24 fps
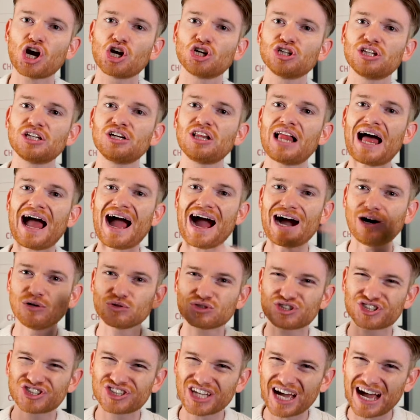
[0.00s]
are a little
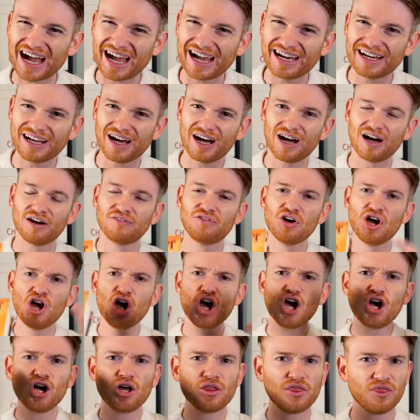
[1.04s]
outside of
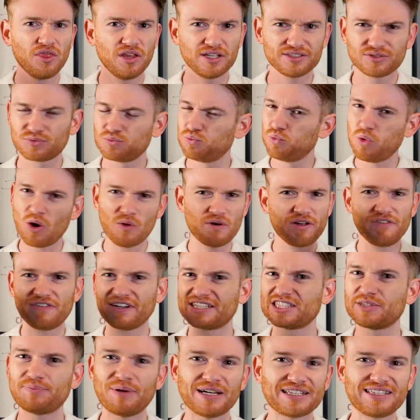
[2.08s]
what we've
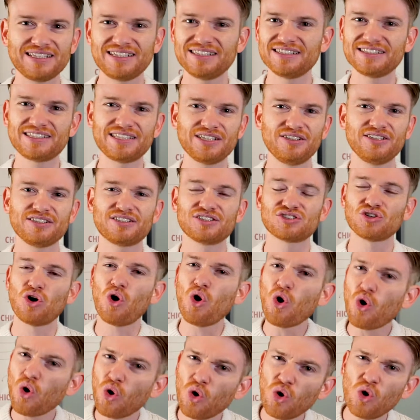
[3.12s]
expected in the series as a
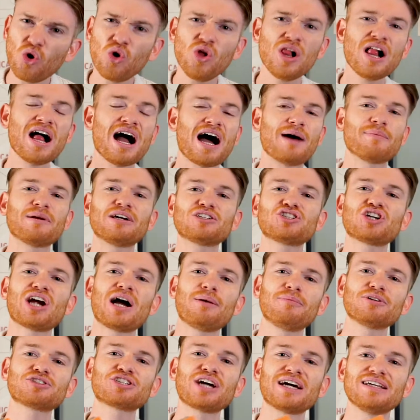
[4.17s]
whole. I'm not sure how
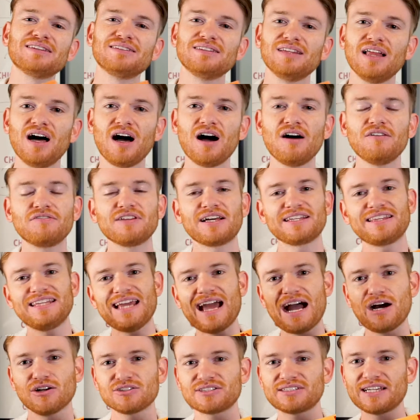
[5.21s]
much I love the
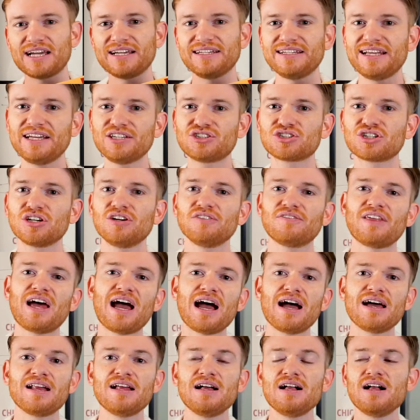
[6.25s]
outside nature of
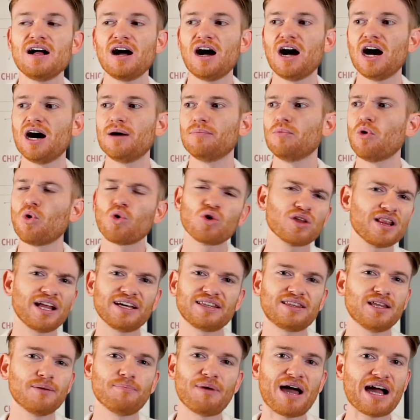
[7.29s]
that, or
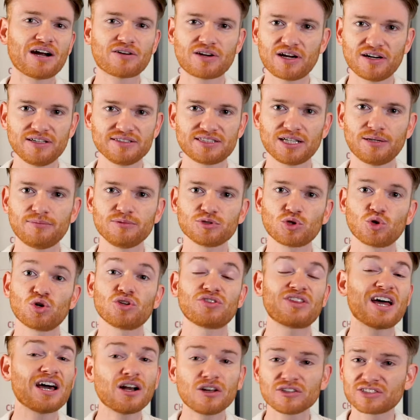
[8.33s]
the background of Dumbledore.
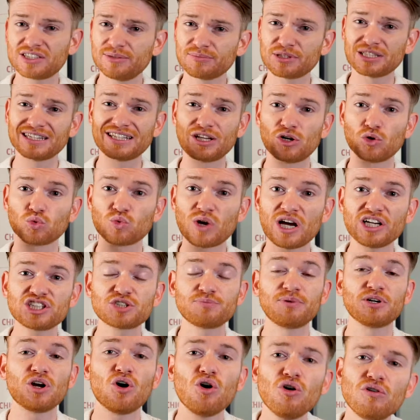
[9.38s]
That all seems a little rushed,
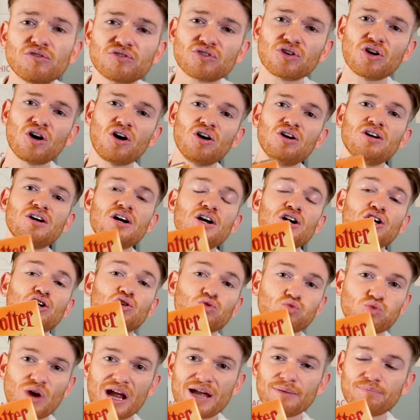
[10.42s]
but overall,
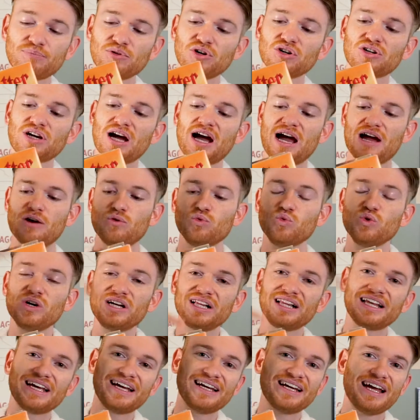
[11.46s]
great book. I
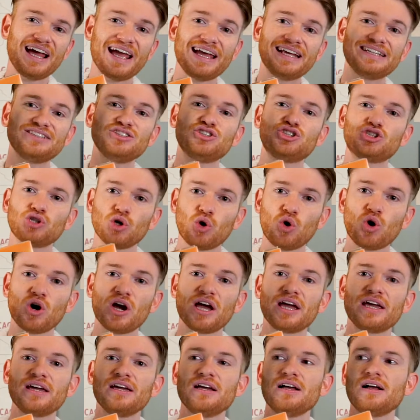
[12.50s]
really
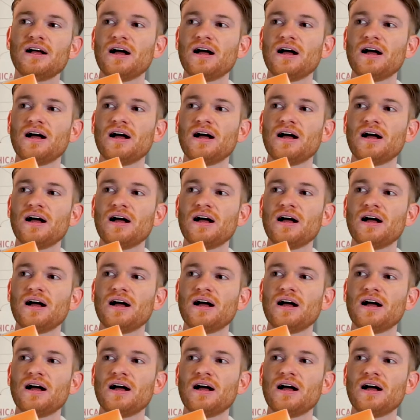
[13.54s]
enjoy